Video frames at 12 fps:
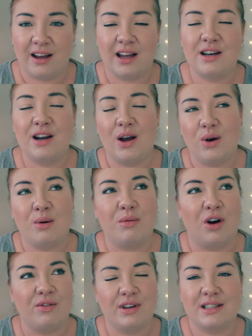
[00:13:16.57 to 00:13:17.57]
I know I'm
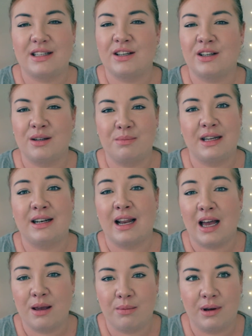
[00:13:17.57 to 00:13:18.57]
obviously going to be in
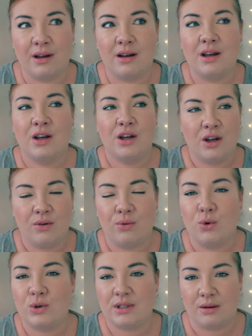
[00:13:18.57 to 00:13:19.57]
labor
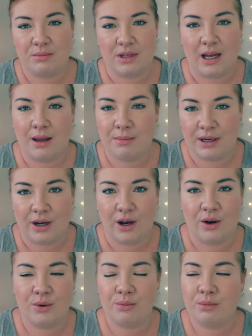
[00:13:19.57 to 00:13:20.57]
for some time at
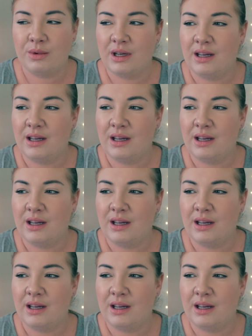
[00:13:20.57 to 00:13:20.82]
home,